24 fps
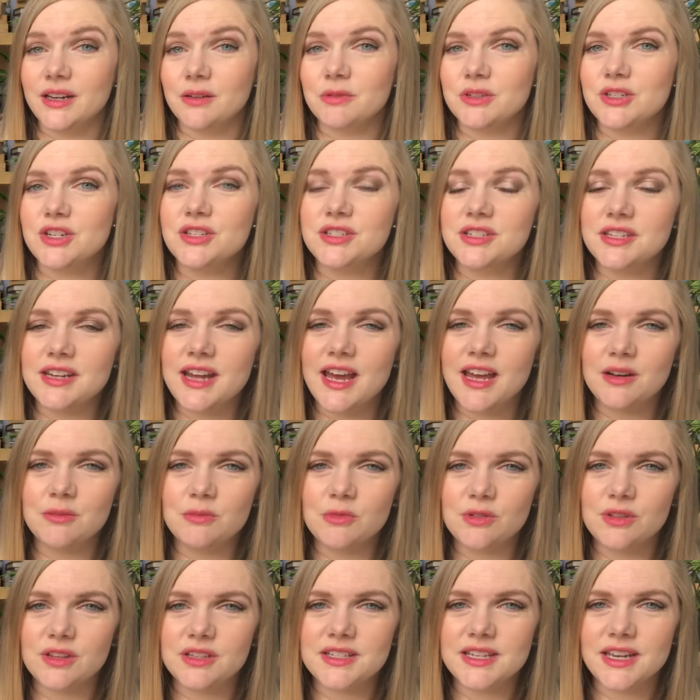which is an
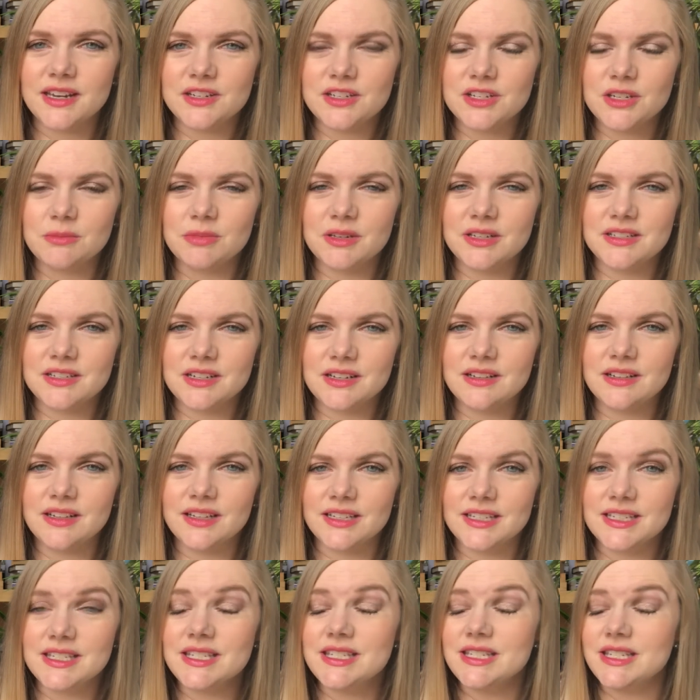animal that's actually been declared
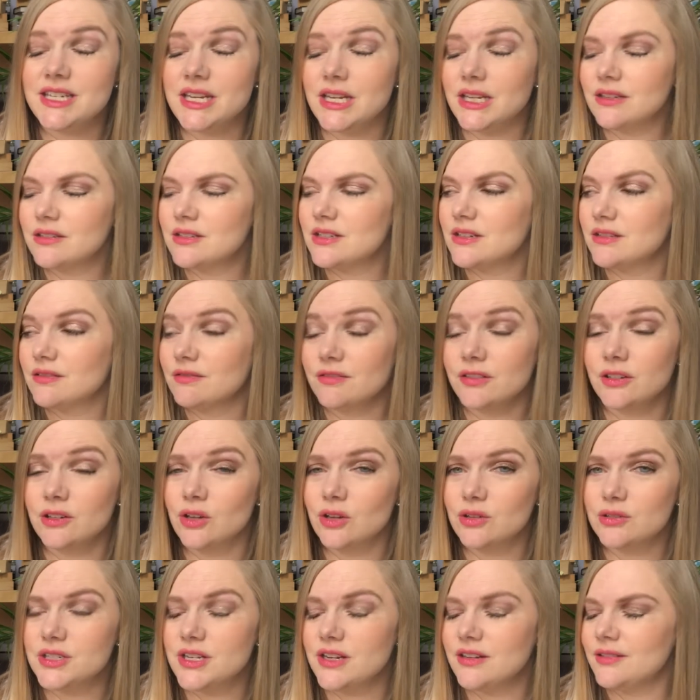extinct for a
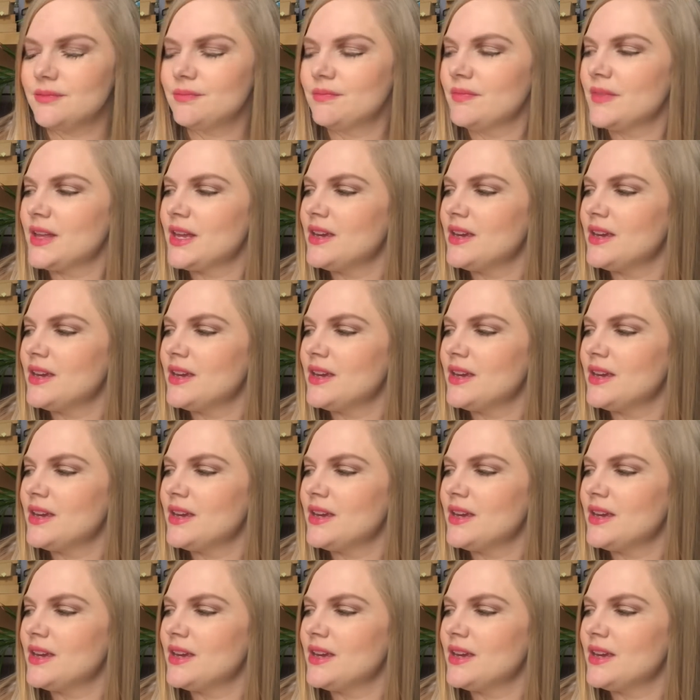long time